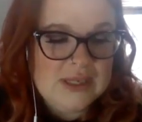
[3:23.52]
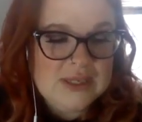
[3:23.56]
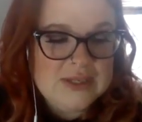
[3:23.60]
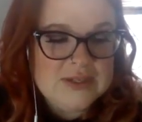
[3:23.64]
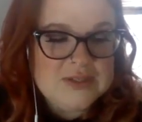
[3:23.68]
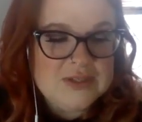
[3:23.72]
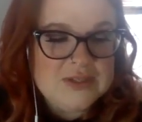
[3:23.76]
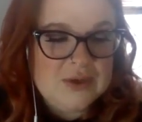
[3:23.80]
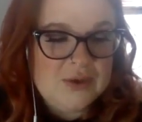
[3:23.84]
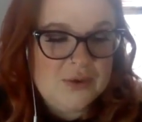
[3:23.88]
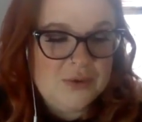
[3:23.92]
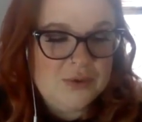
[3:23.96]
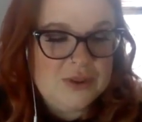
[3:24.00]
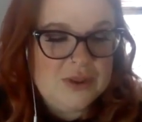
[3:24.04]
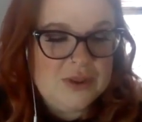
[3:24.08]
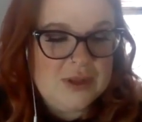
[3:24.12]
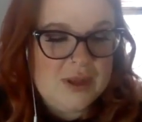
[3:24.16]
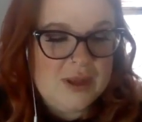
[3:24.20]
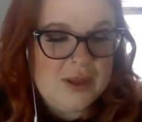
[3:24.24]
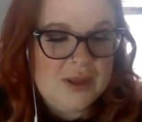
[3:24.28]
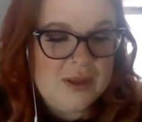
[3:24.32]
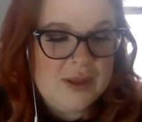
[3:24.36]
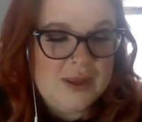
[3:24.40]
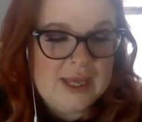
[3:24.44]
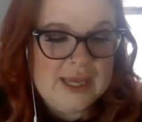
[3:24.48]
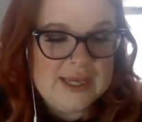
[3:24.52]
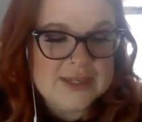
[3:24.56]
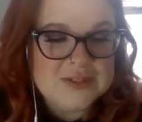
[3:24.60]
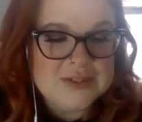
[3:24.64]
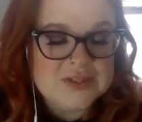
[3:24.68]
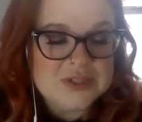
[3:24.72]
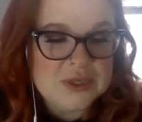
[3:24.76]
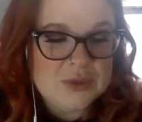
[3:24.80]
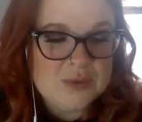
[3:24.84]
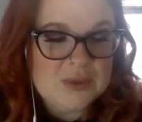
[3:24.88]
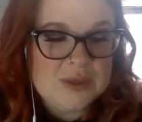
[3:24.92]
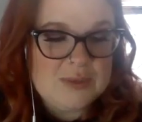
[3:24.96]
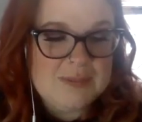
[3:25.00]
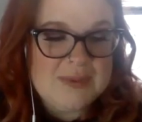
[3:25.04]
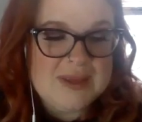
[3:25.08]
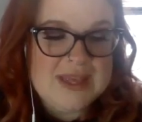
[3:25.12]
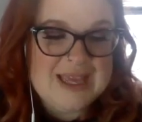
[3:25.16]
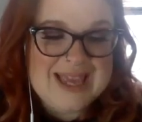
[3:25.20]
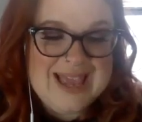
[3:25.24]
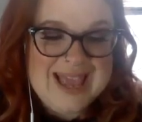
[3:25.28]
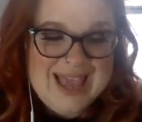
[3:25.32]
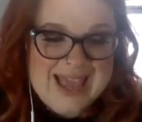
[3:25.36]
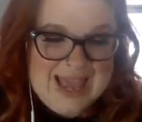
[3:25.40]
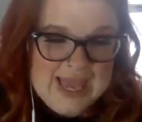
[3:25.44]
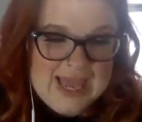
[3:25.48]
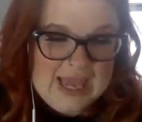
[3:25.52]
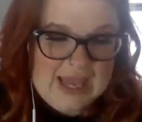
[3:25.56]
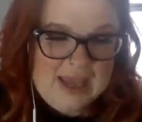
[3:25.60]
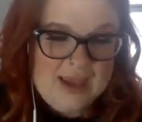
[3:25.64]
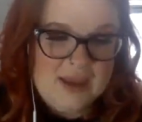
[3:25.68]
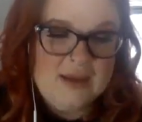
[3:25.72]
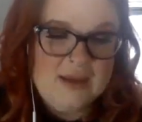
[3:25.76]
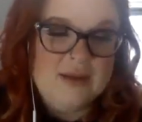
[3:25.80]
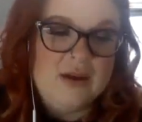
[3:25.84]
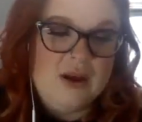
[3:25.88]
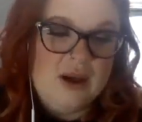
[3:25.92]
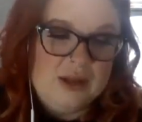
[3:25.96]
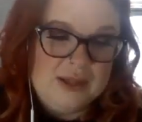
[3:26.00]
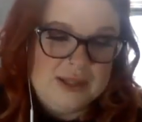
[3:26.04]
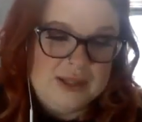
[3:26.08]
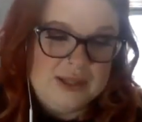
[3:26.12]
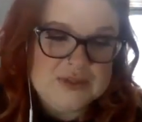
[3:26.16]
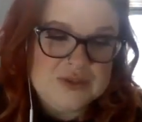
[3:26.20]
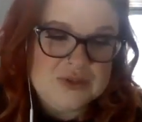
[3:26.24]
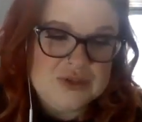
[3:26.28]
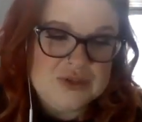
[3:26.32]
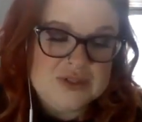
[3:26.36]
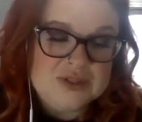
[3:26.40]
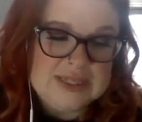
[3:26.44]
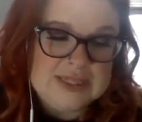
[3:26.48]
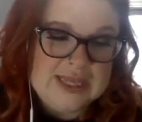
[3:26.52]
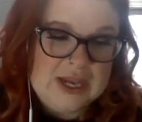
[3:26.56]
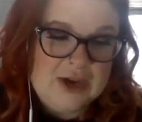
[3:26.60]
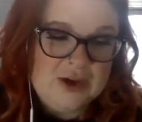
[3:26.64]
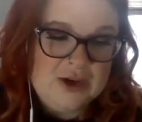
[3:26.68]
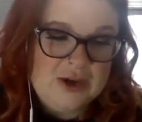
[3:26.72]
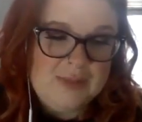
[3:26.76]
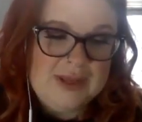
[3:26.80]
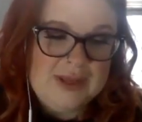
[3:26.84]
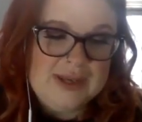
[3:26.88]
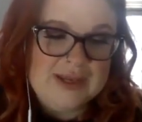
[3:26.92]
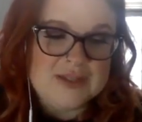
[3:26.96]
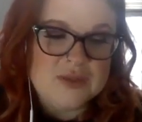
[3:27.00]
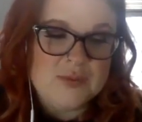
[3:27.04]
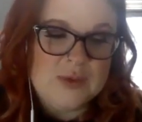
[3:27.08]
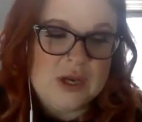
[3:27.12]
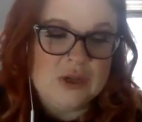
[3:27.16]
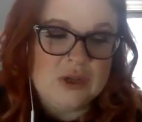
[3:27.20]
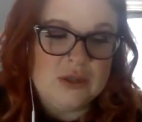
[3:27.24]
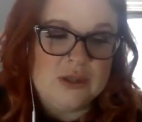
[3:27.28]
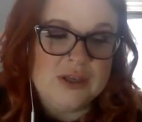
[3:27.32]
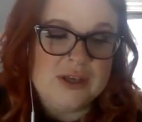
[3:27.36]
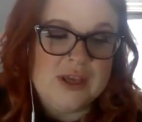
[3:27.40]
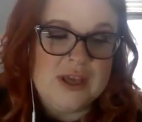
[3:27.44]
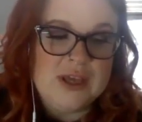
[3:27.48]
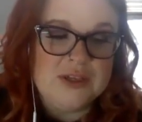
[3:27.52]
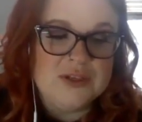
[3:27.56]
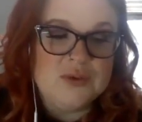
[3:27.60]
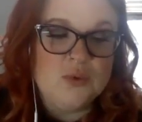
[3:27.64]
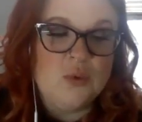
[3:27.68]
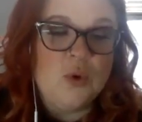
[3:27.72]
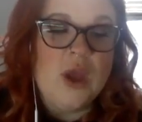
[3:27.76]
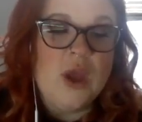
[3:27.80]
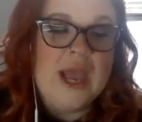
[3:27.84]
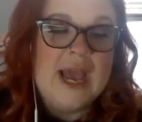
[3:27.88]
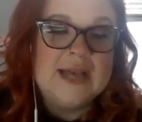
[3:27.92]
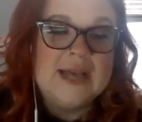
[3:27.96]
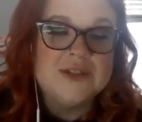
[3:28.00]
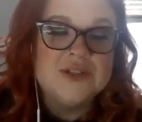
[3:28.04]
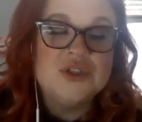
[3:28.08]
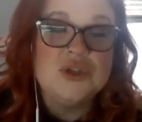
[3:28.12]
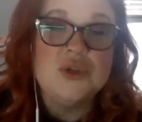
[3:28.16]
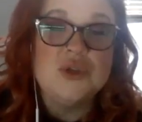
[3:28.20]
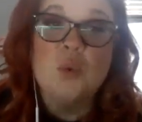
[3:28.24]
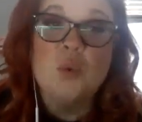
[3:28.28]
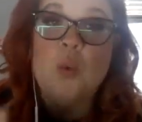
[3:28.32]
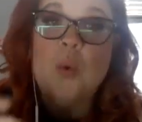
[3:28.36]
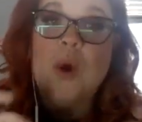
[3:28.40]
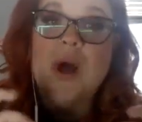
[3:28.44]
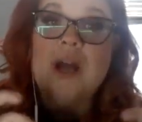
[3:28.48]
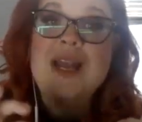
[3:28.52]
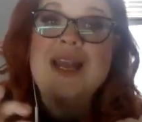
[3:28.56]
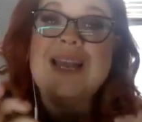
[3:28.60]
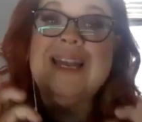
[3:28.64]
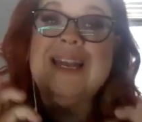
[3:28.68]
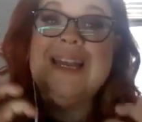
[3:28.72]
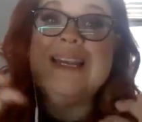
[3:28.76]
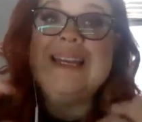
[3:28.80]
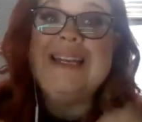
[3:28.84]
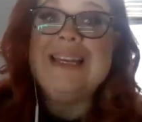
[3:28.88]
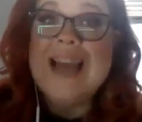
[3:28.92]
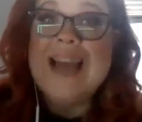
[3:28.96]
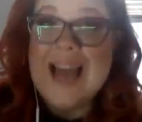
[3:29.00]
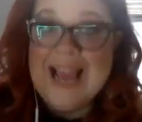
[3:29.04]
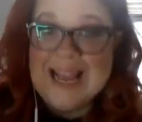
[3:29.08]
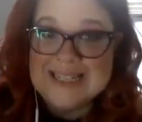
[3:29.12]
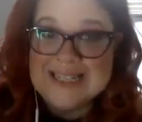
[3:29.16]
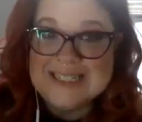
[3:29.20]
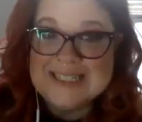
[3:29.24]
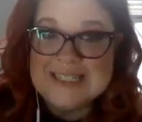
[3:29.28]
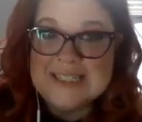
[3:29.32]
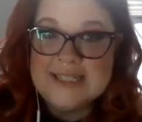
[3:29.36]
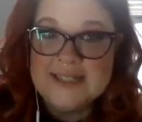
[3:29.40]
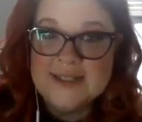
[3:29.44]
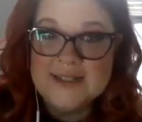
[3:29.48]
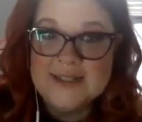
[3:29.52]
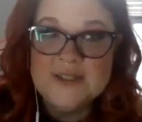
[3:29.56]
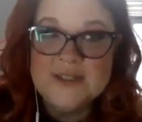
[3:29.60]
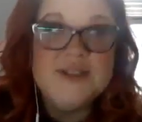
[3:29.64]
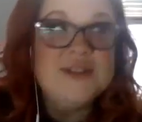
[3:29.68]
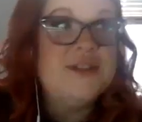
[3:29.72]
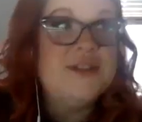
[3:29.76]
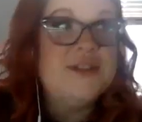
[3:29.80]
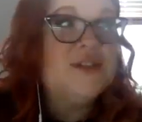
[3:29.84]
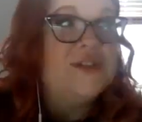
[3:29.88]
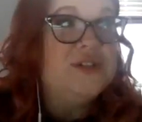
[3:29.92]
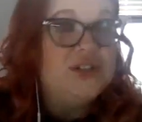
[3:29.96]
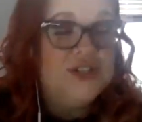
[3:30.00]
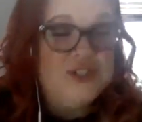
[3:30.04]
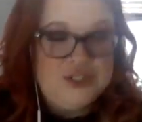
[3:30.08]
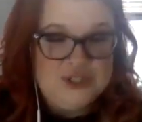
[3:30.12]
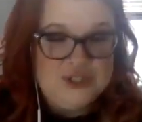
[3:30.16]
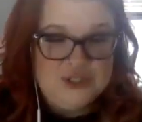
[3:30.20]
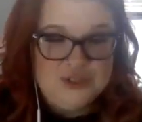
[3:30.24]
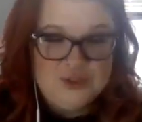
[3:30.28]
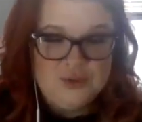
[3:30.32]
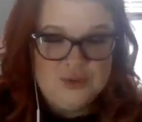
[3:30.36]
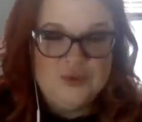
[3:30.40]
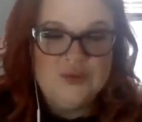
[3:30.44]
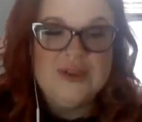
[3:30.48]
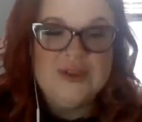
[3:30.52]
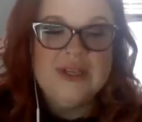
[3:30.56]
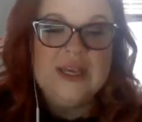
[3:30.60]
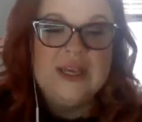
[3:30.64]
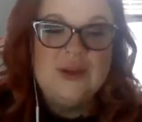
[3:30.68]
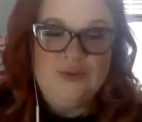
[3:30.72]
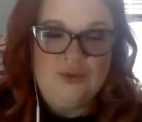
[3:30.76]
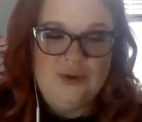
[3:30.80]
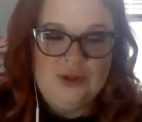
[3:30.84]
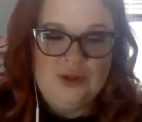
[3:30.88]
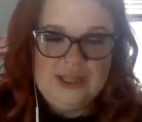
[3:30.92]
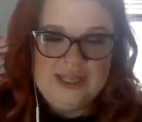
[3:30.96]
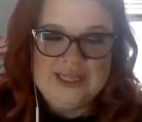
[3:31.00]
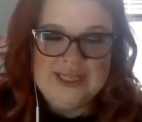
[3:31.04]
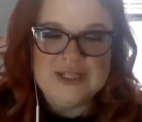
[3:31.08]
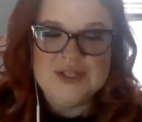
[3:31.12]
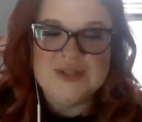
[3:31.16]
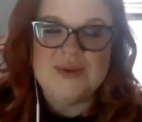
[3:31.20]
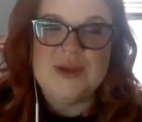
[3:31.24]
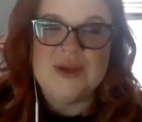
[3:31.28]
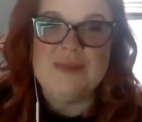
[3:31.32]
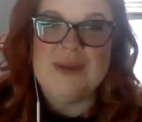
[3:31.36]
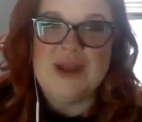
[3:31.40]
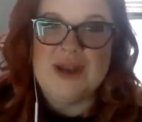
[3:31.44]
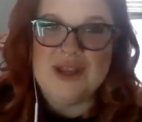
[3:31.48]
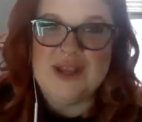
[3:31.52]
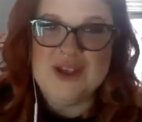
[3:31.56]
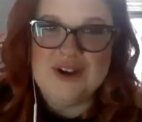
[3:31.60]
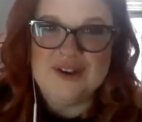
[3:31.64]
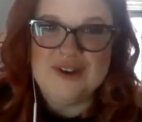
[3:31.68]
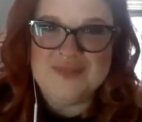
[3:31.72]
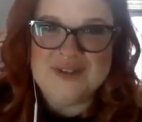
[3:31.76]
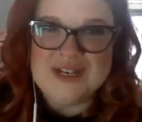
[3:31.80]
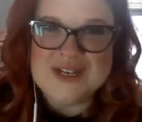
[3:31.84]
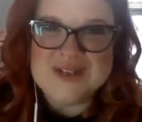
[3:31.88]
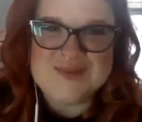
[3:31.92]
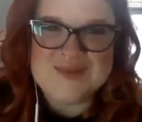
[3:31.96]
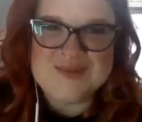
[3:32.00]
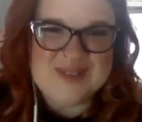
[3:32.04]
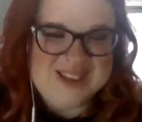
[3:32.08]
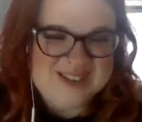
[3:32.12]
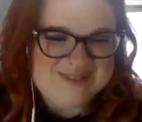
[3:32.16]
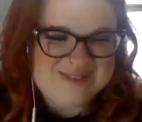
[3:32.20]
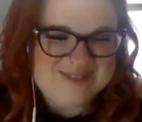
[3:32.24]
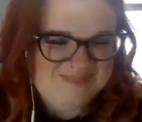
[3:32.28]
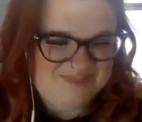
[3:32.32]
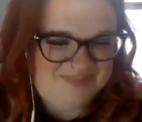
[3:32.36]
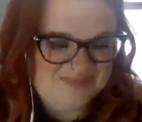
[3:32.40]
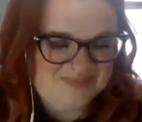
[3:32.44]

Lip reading: So the answer would be A, calling Social Security, because we are looking as to what not to do enrolling into a Medicare Advantage plan.